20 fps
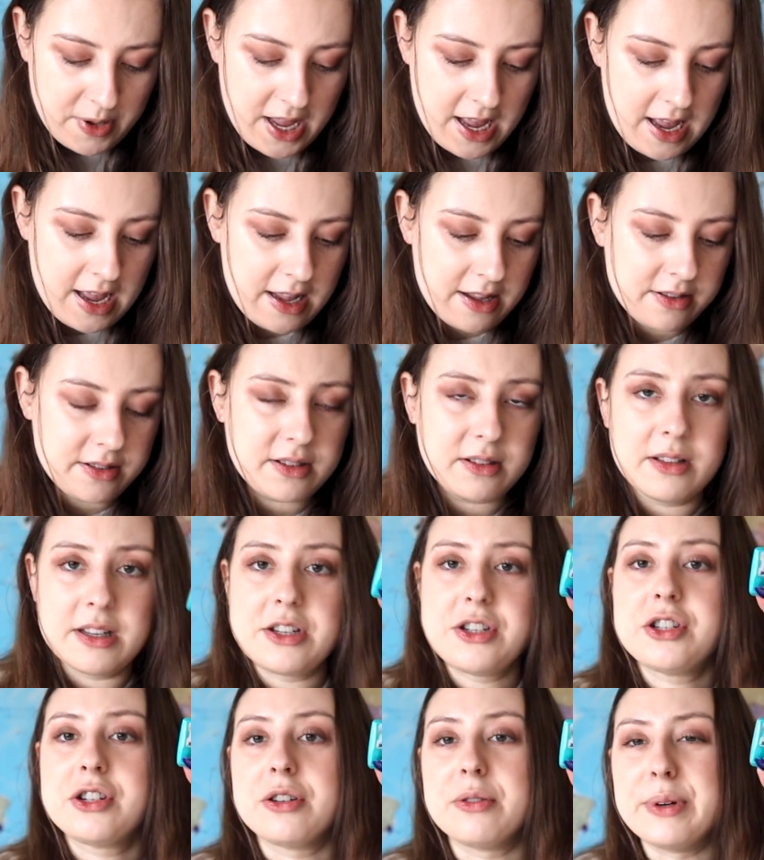and
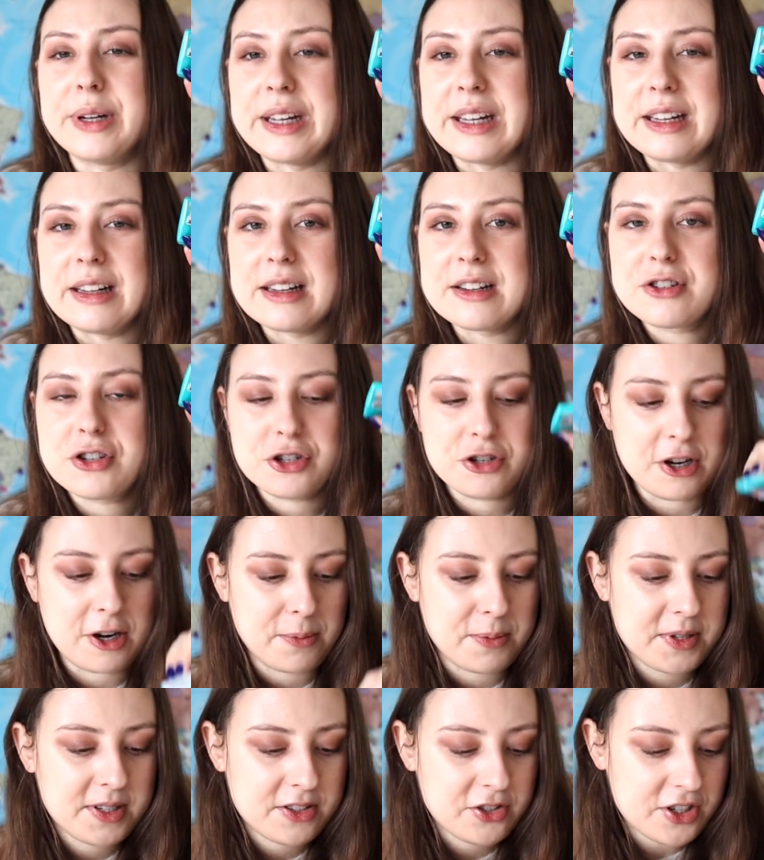Listerine
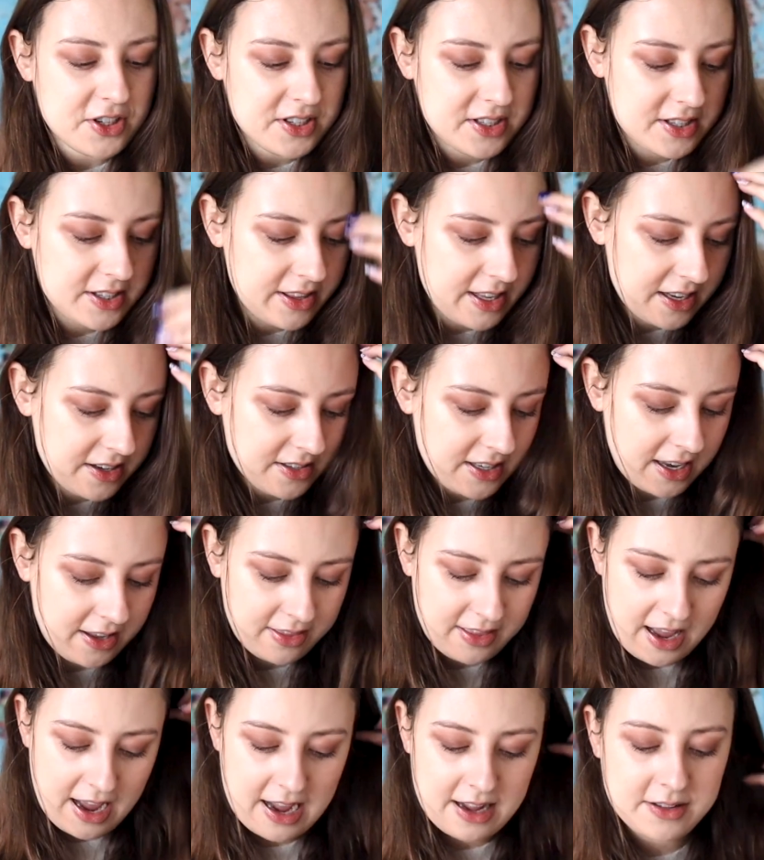strips, just things
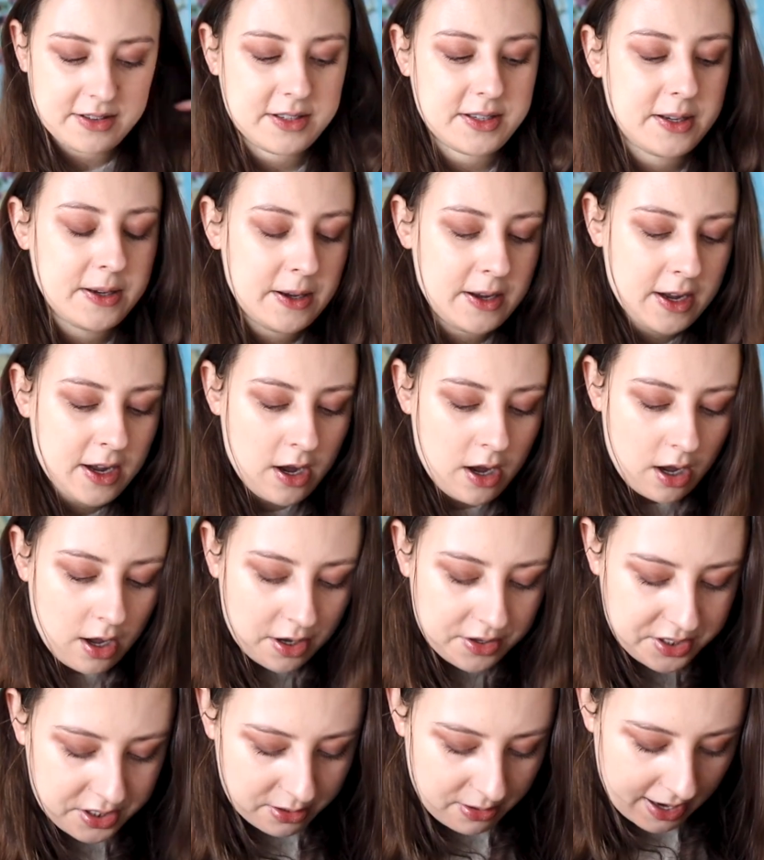like that.
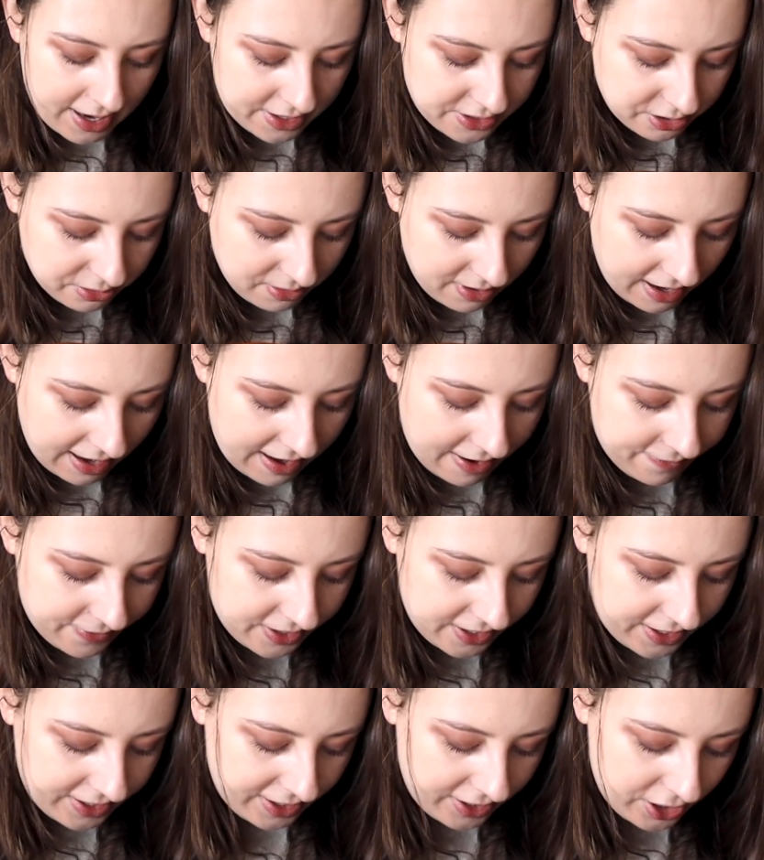Also, I don't have
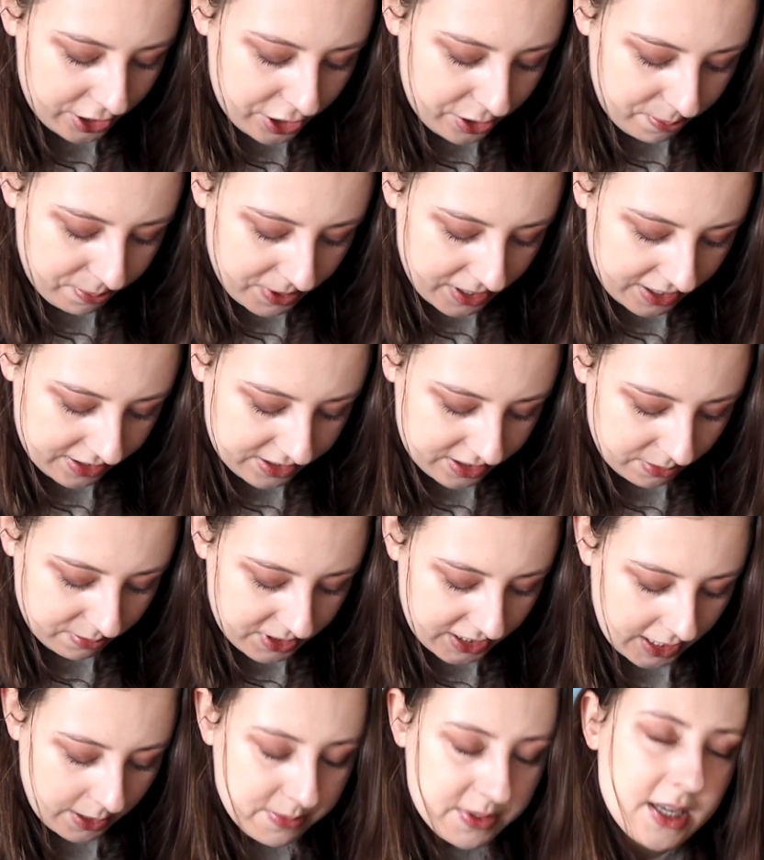in here, but
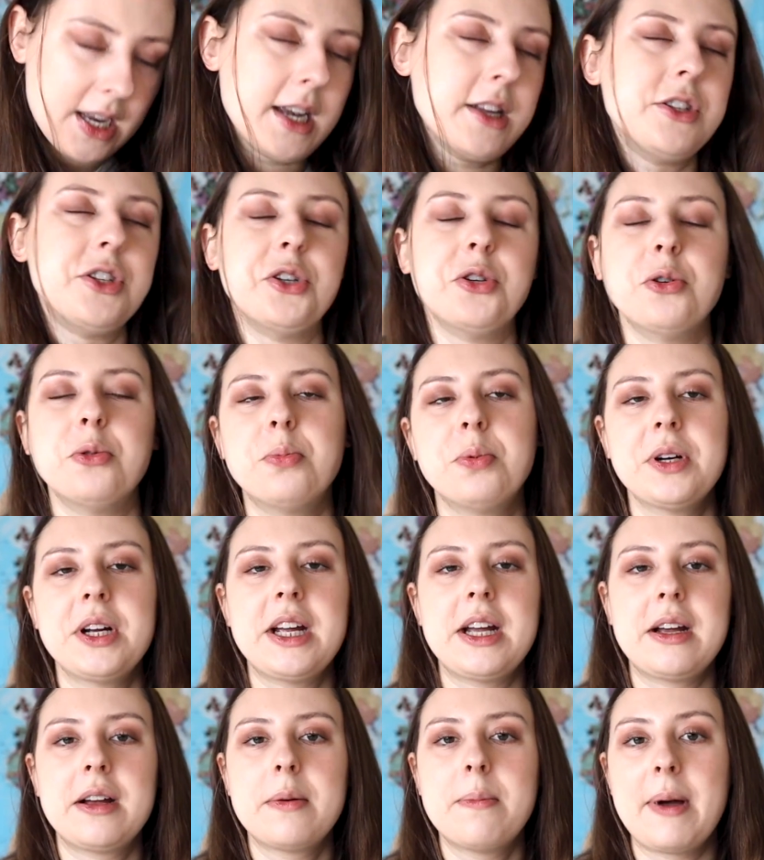sometimes I do
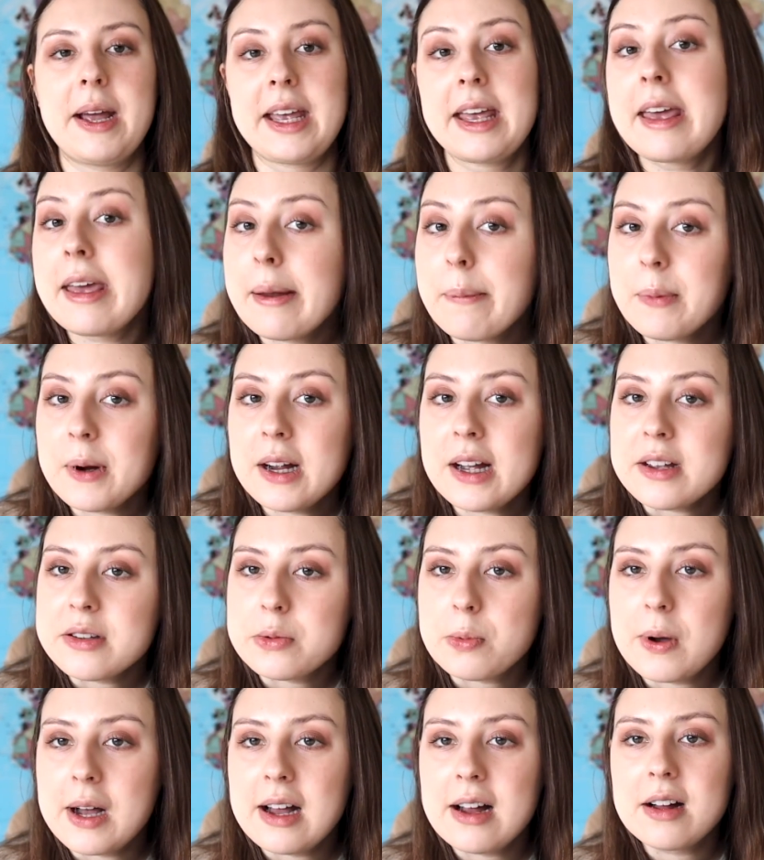bring my camera
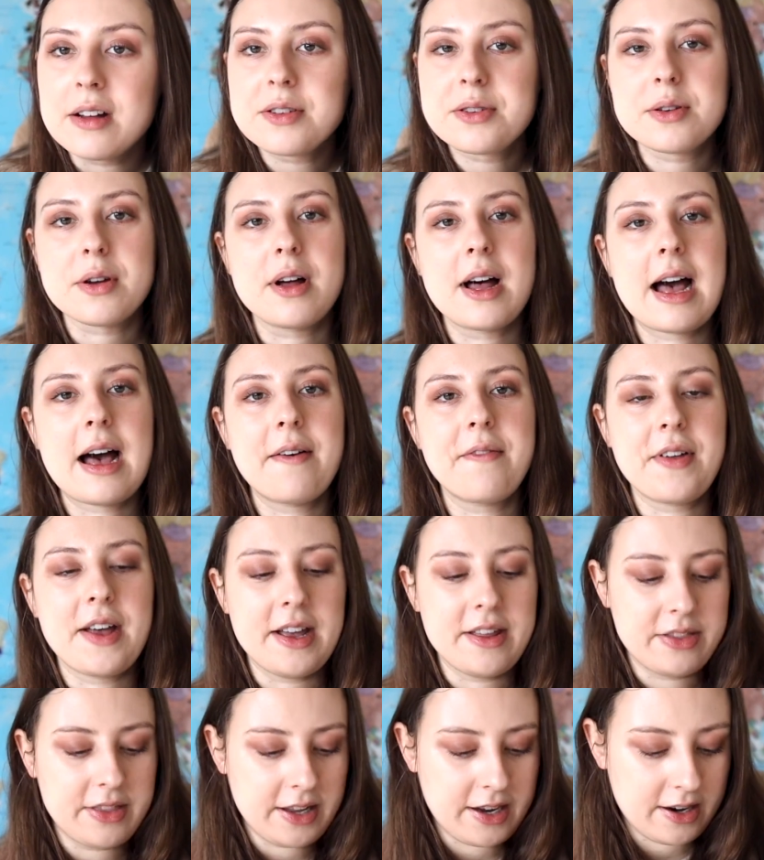as well, so I'll have
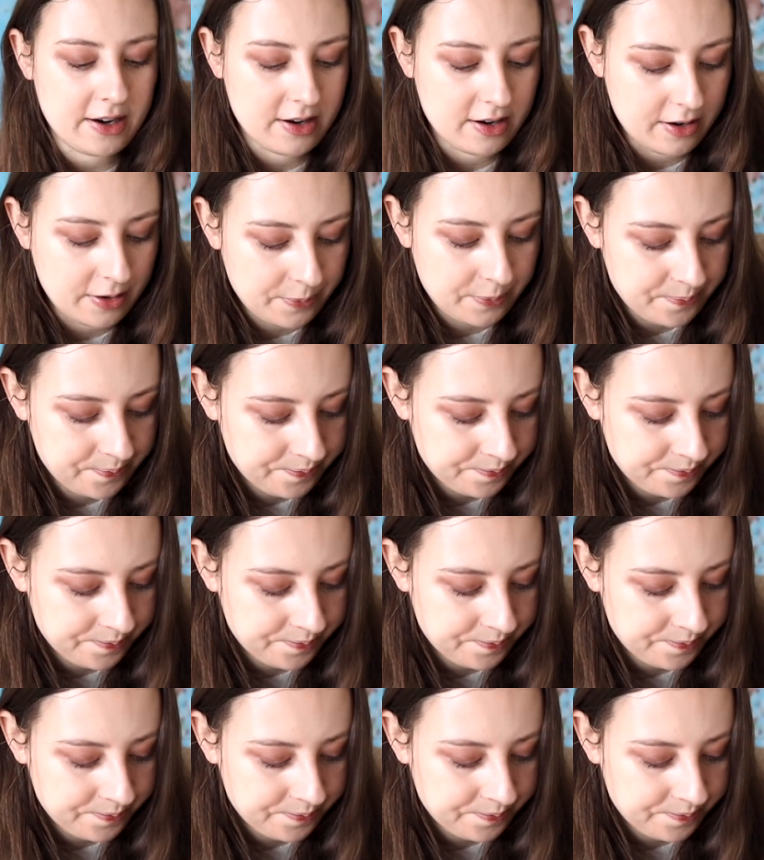that in there.